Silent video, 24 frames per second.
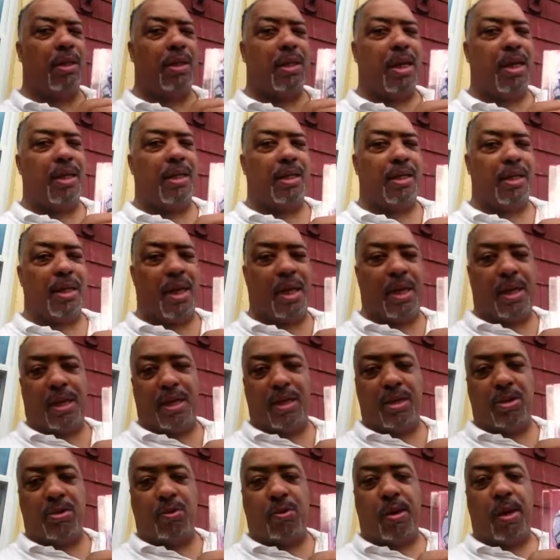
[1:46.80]
a lot of that
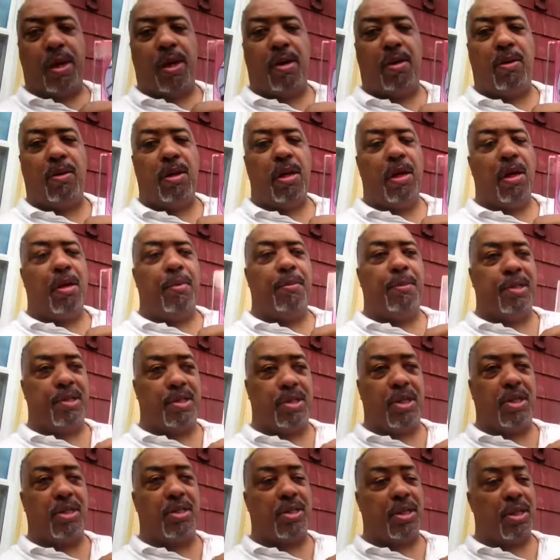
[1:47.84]
as well. But
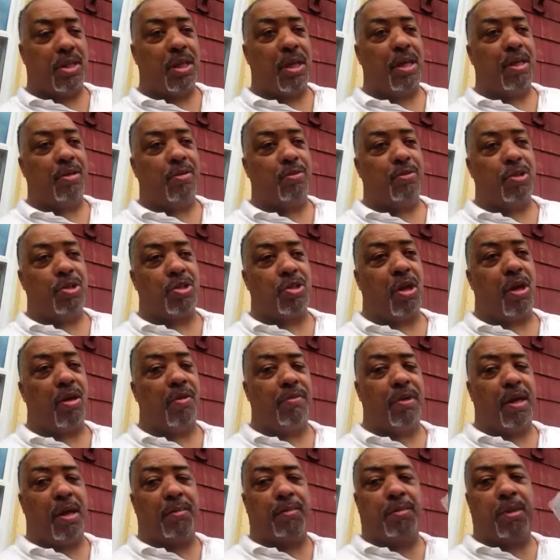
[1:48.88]
since then they
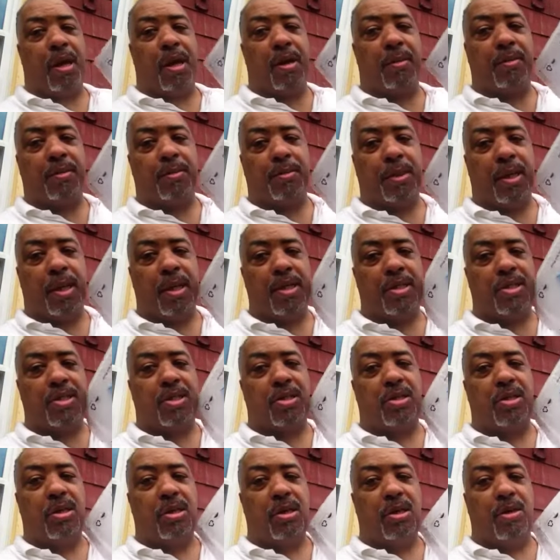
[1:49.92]
resolved that problem,
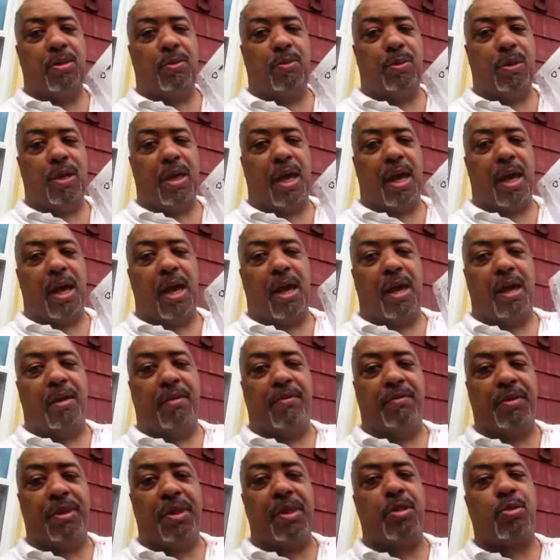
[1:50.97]
hence we
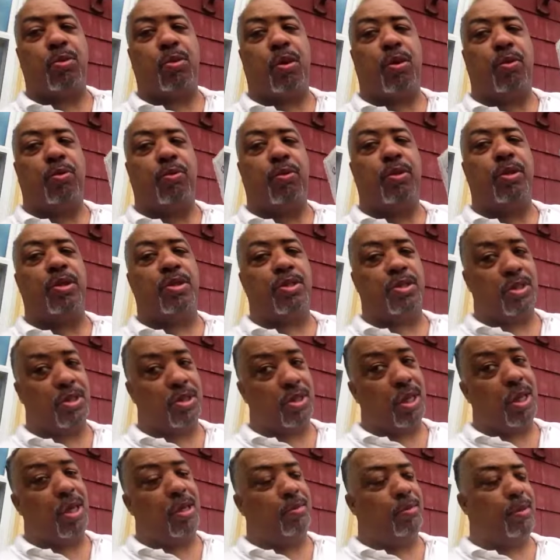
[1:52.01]
have this one where it's a
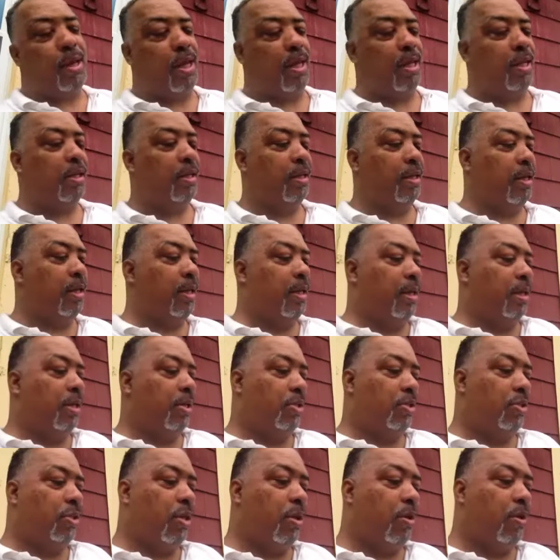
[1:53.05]
skin man.
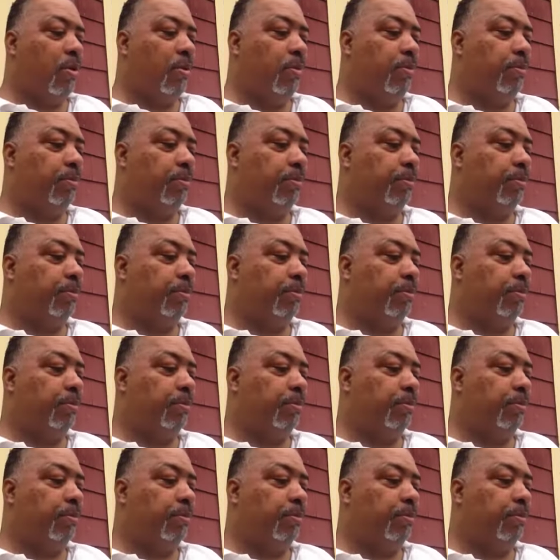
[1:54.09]
So